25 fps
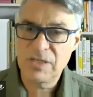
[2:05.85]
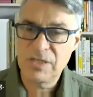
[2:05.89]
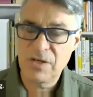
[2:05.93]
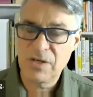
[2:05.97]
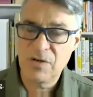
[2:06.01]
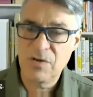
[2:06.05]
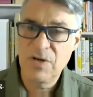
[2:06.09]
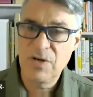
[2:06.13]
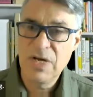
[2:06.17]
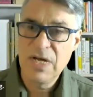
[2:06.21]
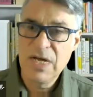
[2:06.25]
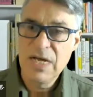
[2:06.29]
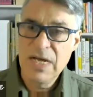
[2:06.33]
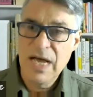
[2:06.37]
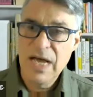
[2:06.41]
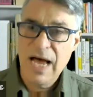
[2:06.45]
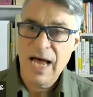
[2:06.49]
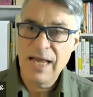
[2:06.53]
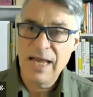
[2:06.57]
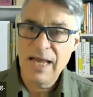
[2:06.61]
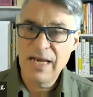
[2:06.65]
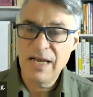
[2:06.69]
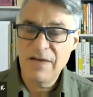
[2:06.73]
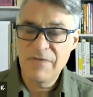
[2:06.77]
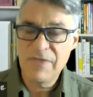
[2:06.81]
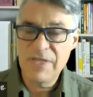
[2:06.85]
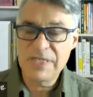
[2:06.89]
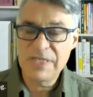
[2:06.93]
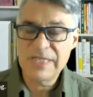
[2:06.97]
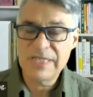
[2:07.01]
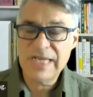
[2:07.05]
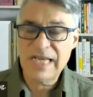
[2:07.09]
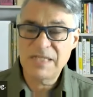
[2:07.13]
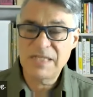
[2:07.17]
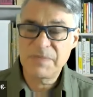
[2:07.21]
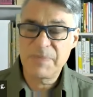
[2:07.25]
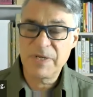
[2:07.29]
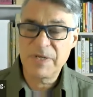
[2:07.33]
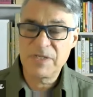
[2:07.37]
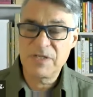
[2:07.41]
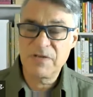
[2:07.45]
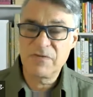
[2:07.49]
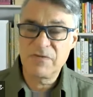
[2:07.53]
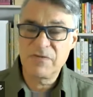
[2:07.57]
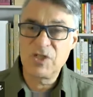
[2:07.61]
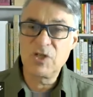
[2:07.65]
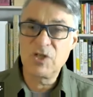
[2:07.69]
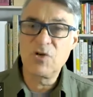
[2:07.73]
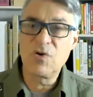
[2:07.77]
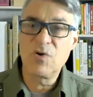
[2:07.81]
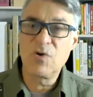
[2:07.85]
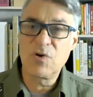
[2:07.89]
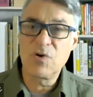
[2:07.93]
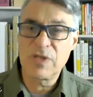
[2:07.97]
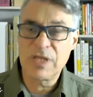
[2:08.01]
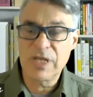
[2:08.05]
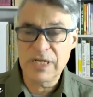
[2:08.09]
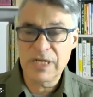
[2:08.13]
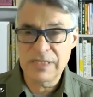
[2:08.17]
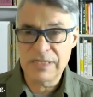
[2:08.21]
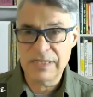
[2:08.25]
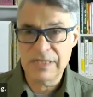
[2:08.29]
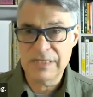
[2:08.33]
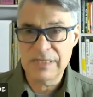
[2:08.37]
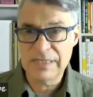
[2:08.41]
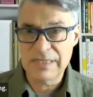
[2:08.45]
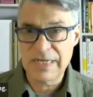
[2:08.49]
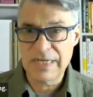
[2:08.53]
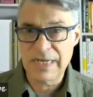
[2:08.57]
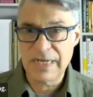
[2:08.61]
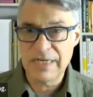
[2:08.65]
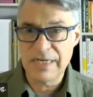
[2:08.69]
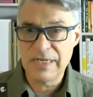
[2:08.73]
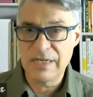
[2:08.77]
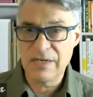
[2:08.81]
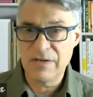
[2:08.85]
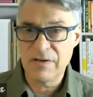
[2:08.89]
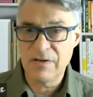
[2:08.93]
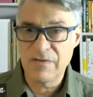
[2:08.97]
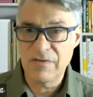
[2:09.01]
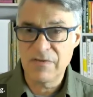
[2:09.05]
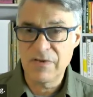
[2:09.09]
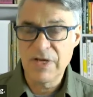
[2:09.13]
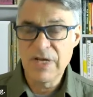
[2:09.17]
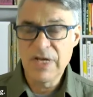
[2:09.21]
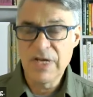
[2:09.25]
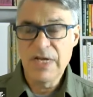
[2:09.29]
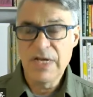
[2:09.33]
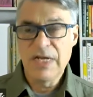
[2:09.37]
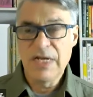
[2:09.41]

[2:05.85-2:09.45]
So I love this aspect of Qigong, that it's a study of